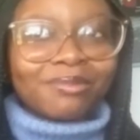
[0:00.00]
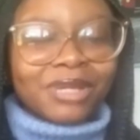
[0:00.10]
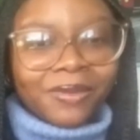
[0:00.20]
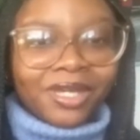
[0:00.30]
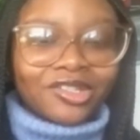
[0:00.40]

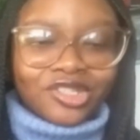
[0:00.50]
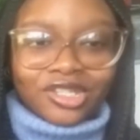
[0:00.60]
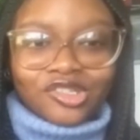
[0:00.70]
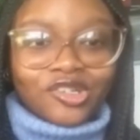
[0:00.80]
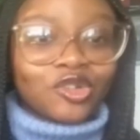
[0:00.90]
my PhD
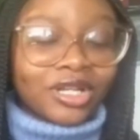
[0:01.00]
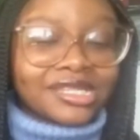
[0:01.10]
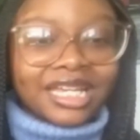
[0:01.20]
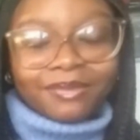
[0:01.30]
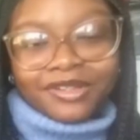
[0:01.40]
is just trying
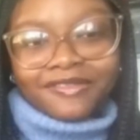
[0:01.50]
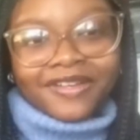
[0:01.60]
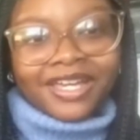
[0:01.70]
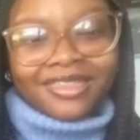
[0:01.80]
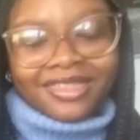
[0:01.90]
to
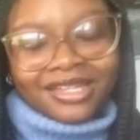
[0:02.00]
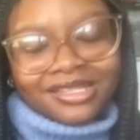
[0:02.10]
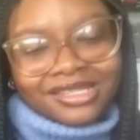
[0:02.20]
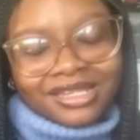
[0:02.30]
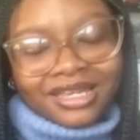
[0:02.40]
amplify
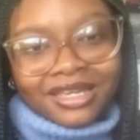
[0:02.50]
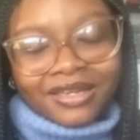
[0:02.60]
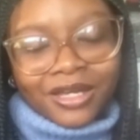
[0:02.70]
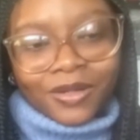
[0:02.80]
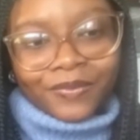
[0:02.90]
that
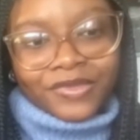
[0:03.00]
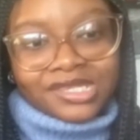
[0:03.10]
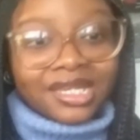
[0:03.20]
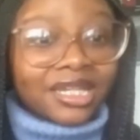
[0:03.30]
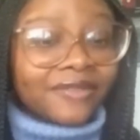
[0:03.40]

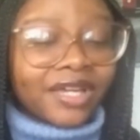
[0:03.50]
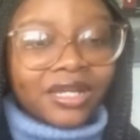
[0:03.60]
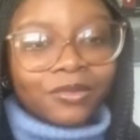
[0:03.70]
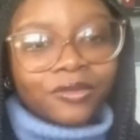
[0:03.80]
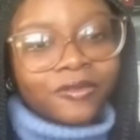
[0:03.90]

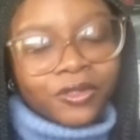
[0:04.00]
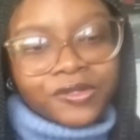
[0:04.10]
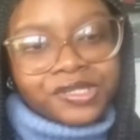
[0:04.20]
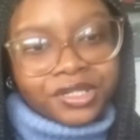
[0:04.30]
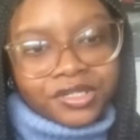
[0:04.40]
significant but
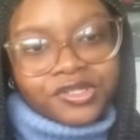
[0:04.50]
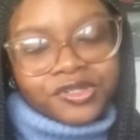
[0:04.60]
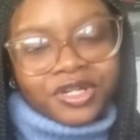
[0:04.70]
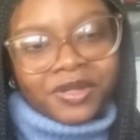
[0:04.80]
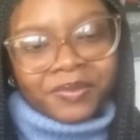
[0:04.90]
forgotten
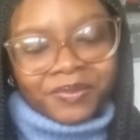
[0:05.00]
history.